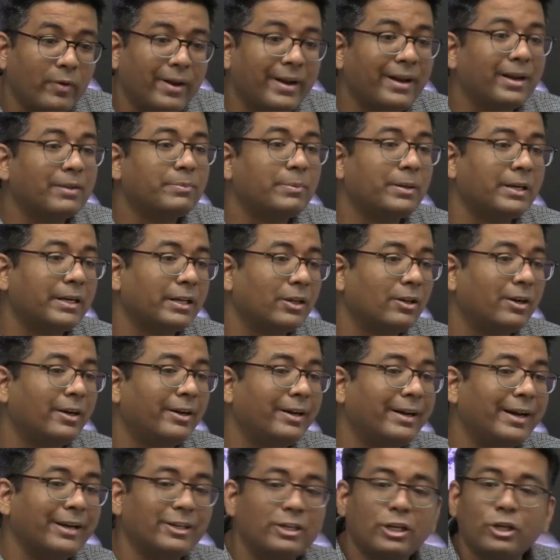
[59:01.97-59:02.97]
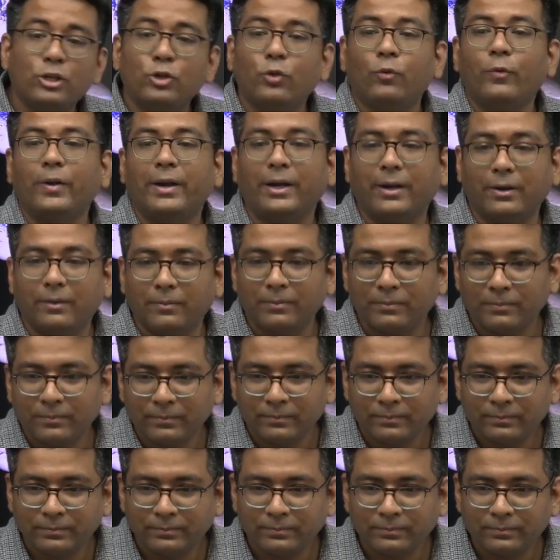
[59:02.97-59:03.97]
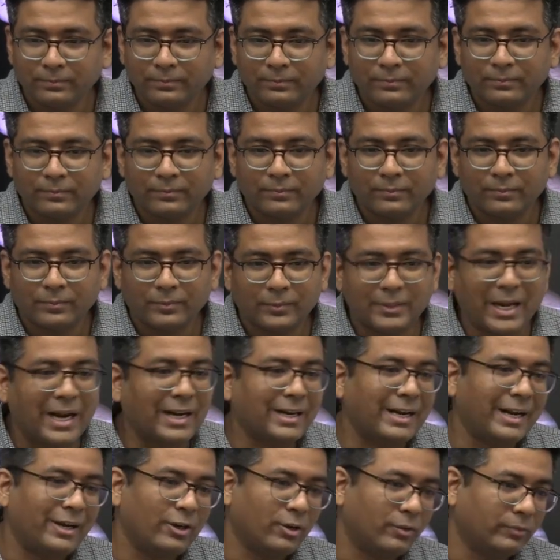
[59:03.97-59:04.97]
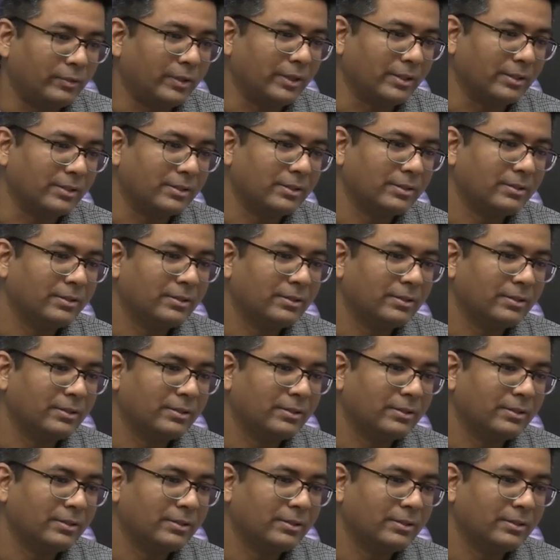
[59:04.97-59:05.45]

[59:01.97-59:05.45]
particular direction, you win. That kind of things.